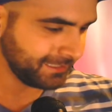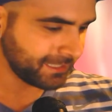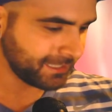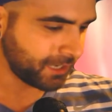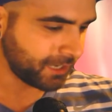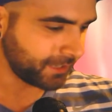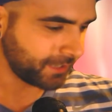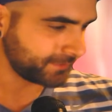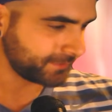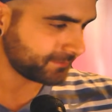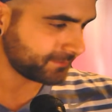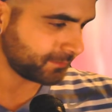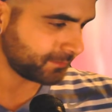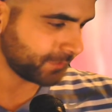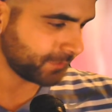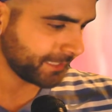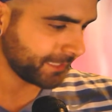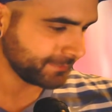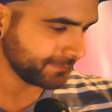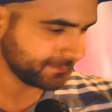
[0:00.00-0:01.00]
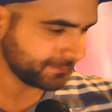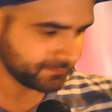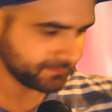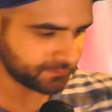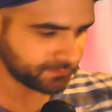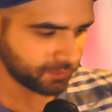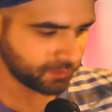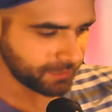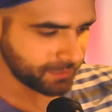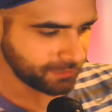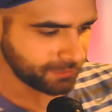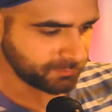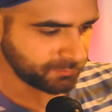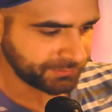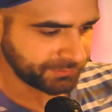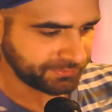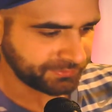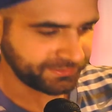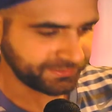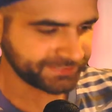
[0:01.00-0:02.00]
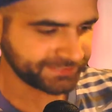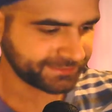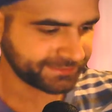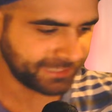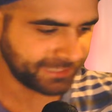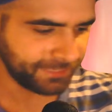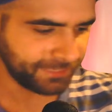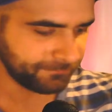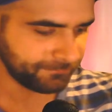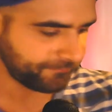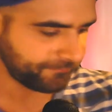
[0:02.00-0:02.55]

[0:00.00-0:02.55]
Alright, so I guess I'll start out with this game